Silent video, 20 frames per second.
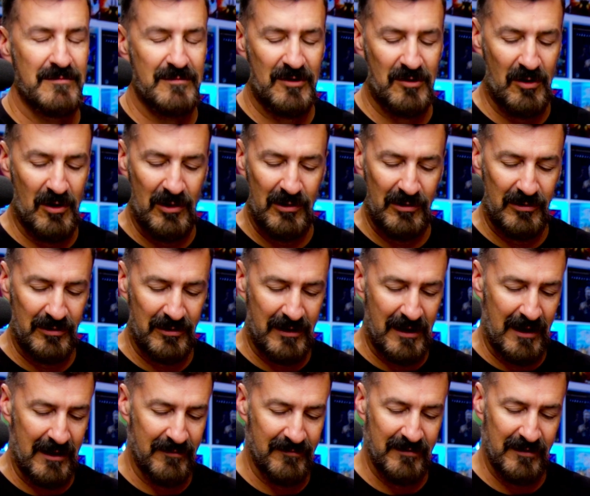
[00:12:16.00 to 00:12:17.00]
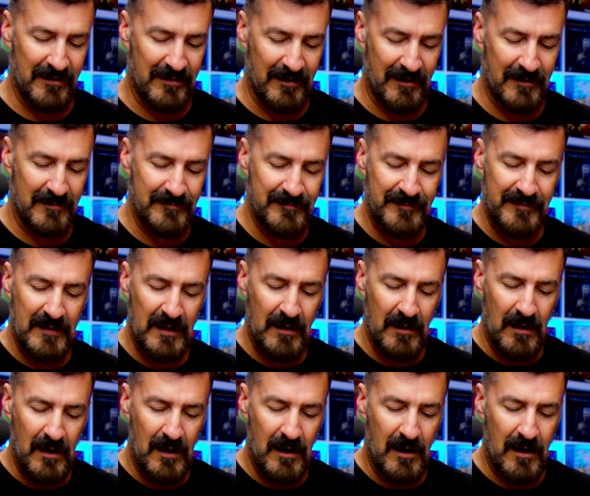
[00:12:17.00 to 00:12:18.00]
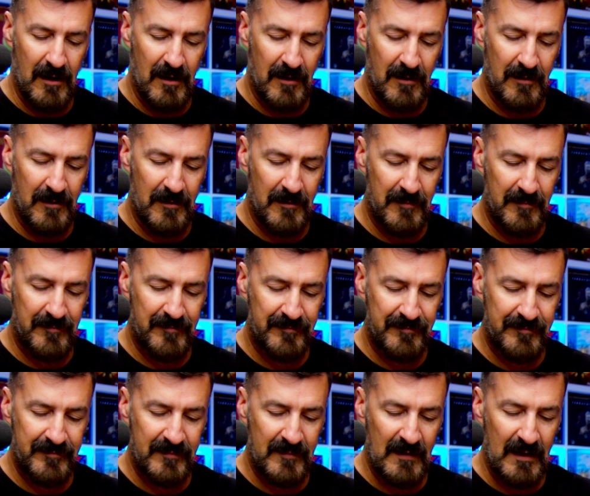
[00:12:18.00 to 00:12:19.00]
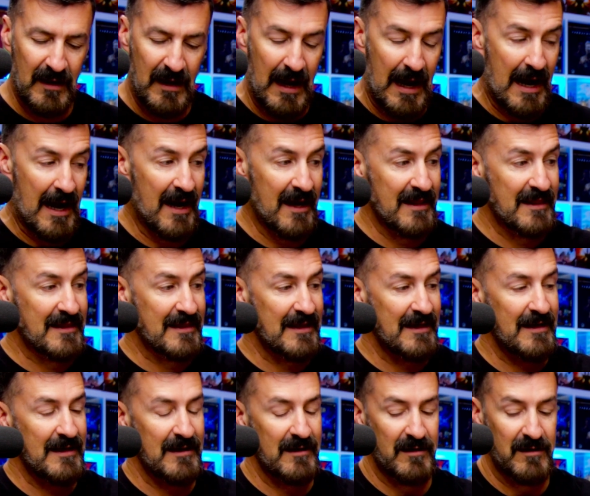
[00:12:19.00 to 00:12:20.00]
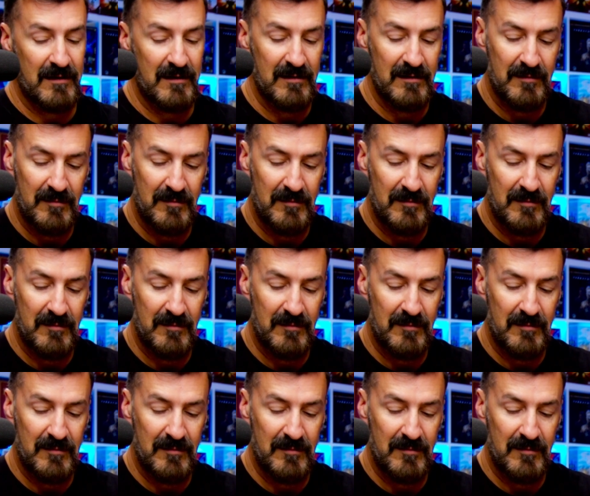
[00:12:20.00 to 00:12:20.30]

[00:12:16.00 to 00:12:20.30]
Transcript: crawler kind of a thing. I think